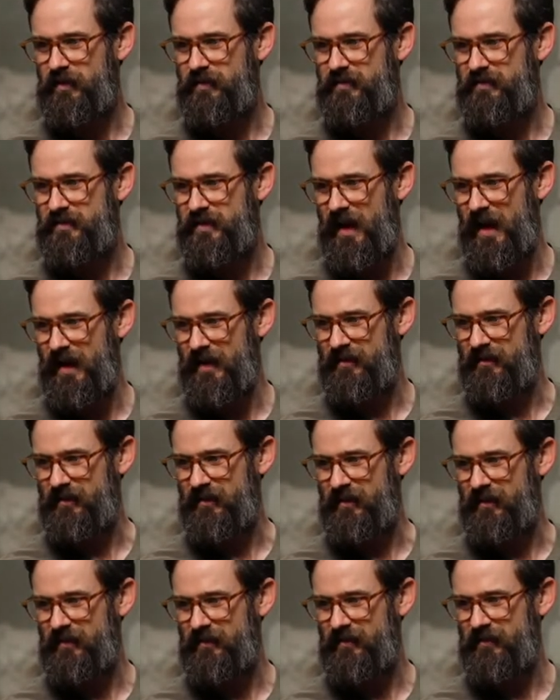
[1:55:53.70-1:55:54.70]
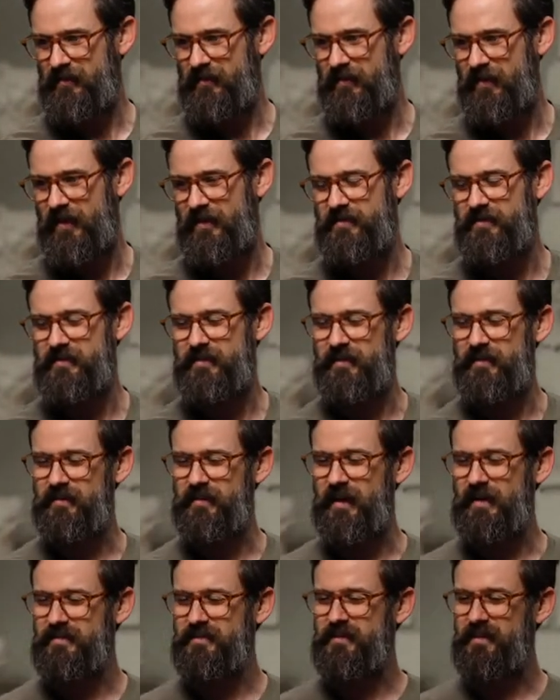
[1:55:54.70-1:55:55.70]
exactly. That's
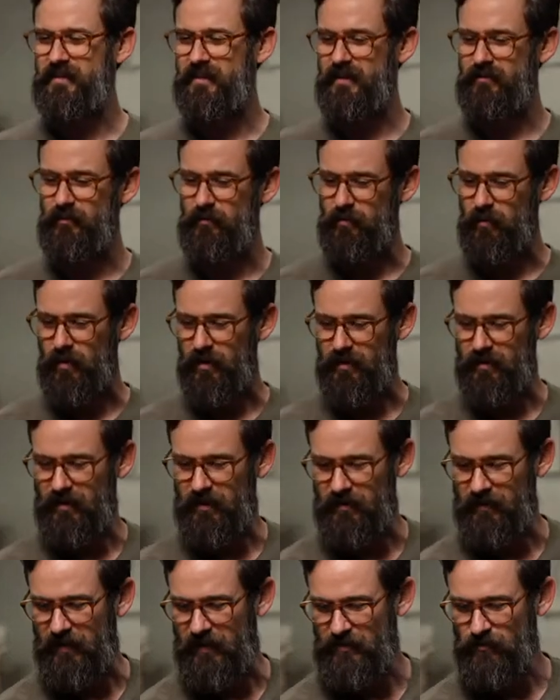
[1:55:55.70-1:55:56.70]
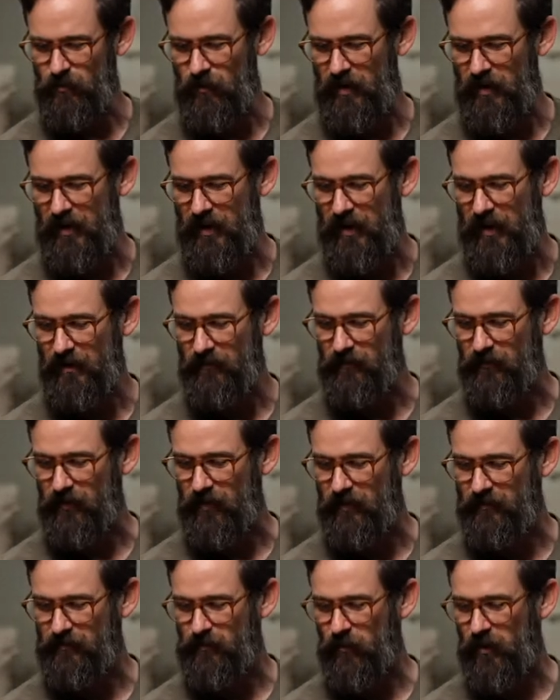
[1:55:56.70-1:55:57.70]
the clever part, and that's why I've
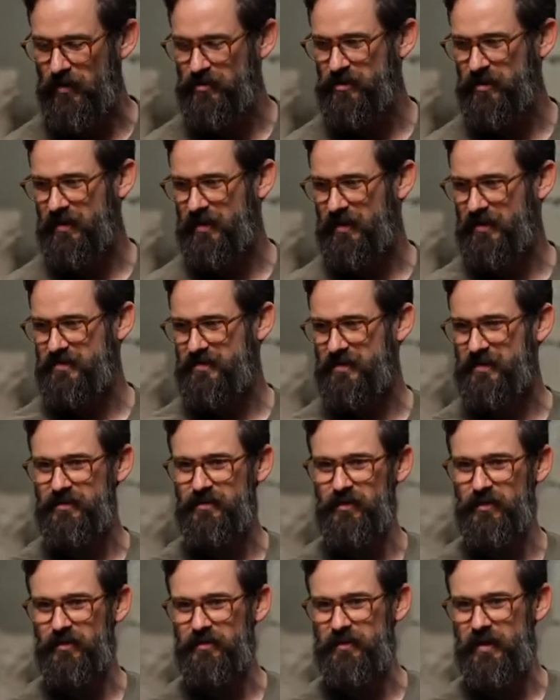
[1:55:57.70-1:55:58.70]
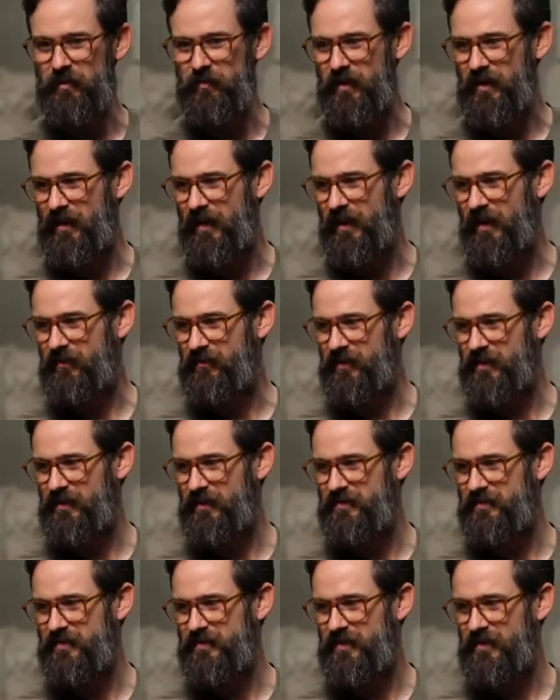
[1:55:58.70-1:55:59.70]
loved watching it as an adult. I might not have
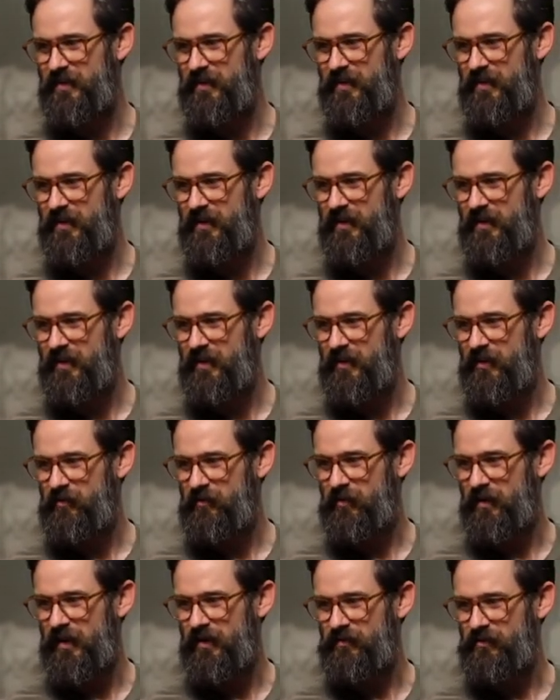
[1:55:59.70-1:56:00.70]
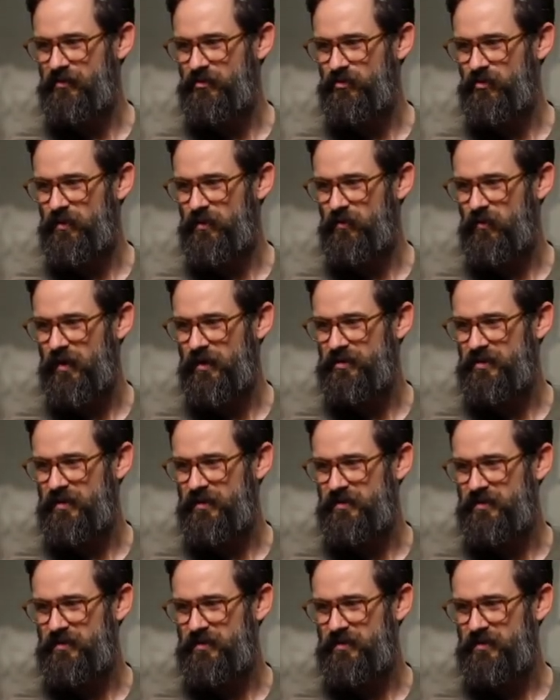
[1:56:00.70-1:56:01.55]
kids, but I've enjoyed watching it as